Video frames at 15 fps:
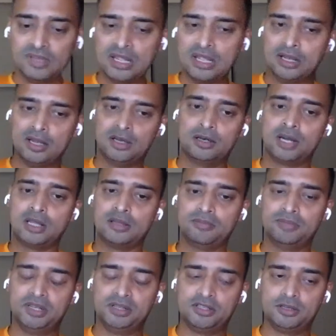
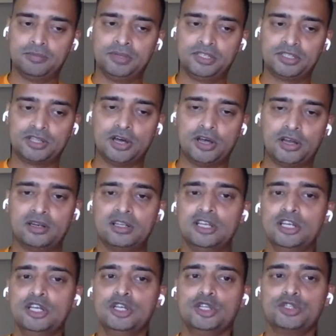BizThon.
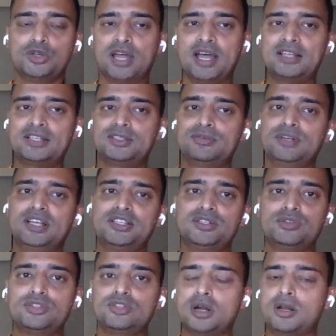So as soon as
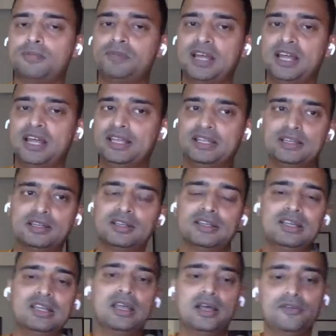you start applying,
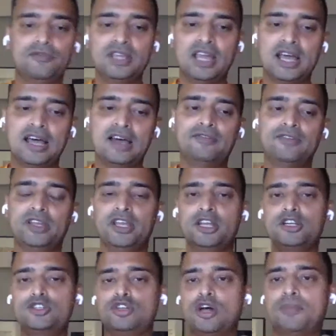we have
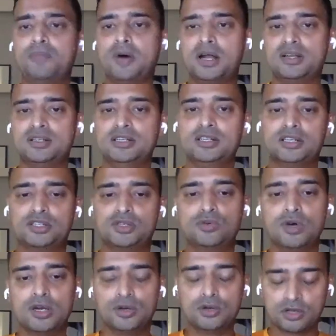airdrop partners
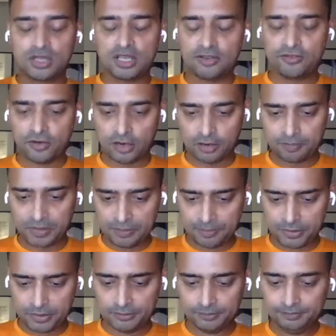who are looking for
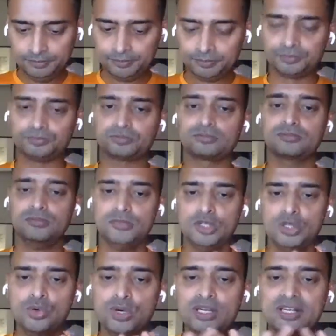people
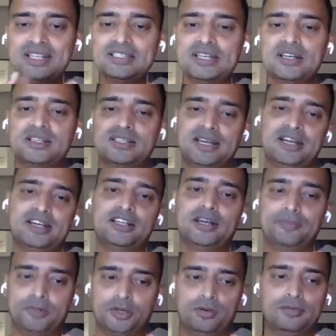who at least understand
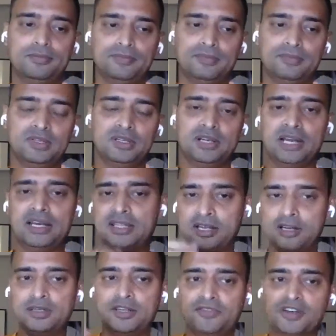crypto, right? There
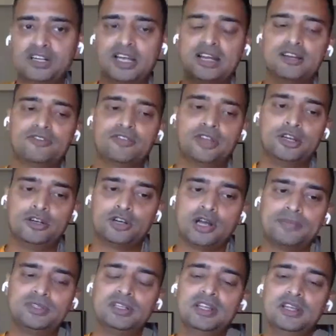are different kind of
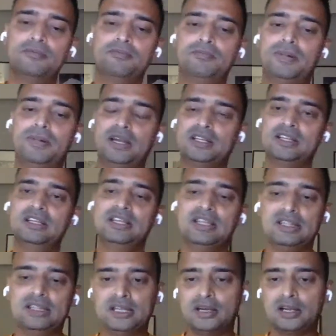airdrops, but
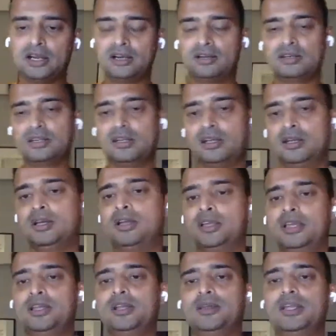there are
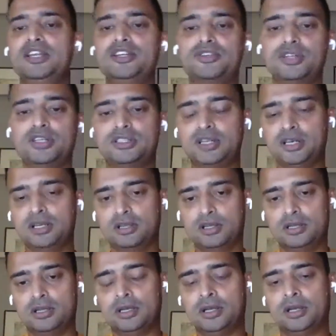interested
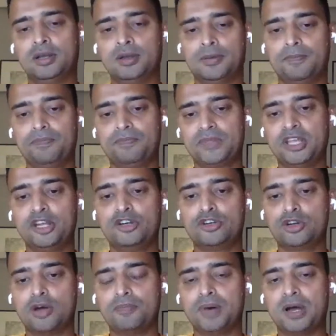
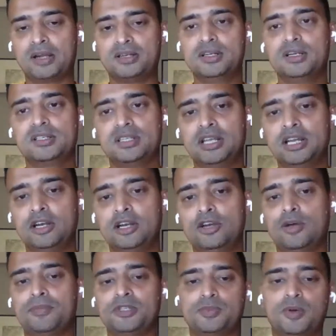airdrop partners,
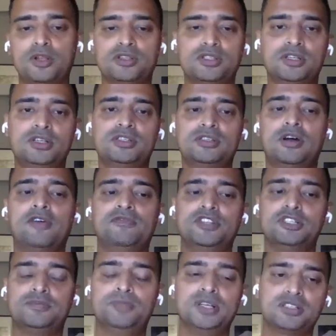airdrop sponsors of
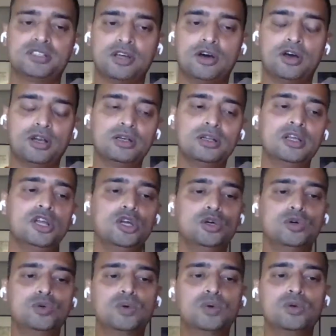this BizThon
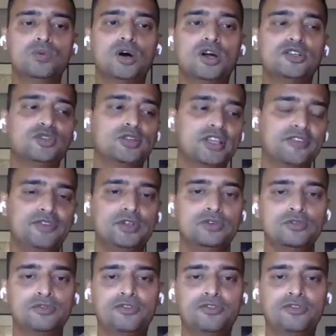who would want to give you